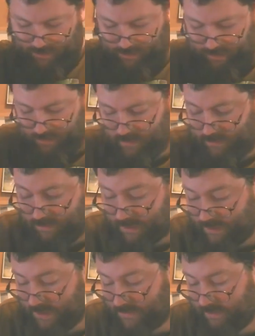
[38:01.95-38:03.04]
Though it does
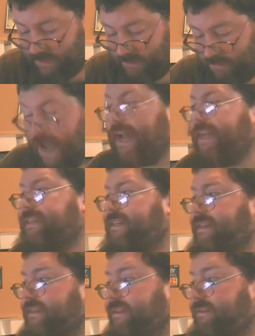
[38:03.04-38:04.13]
have nice packaging,
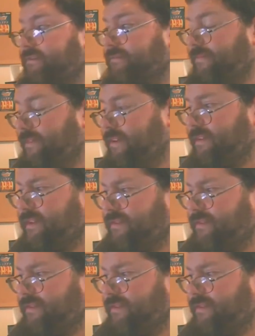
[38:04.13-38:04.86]
but very different